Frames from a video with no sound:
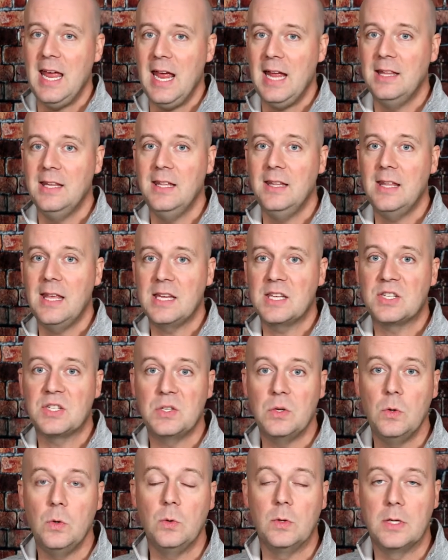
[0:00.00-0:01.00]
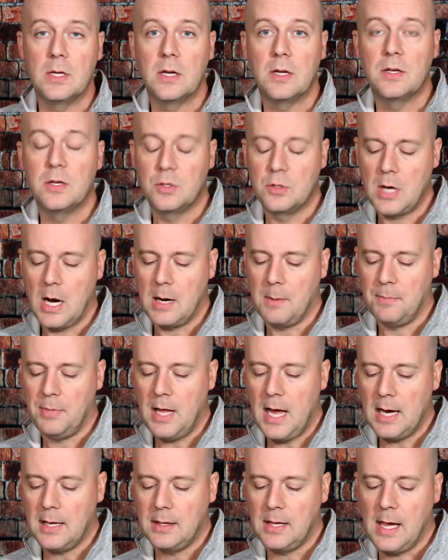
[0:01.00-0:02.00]
and then they sued to try to
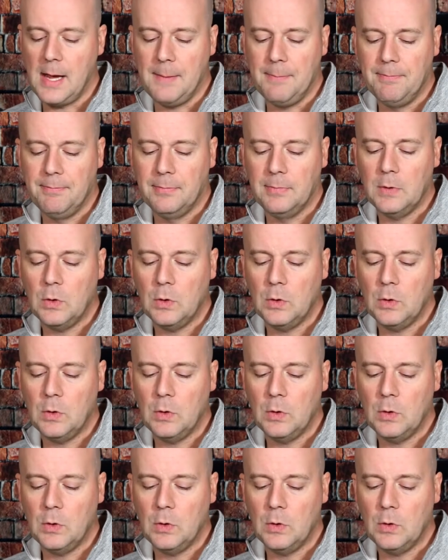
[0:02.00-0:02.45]
block that.